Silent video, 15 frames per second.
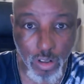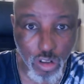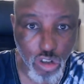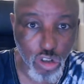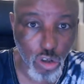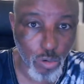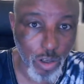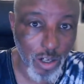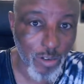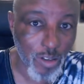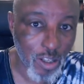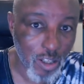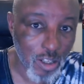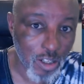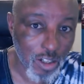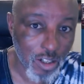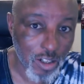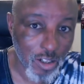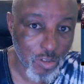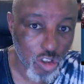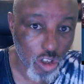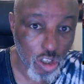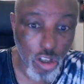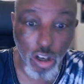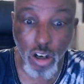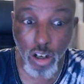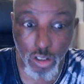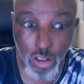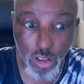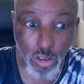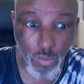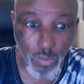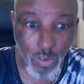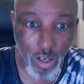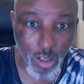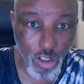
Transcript: to it, and so it can't do that.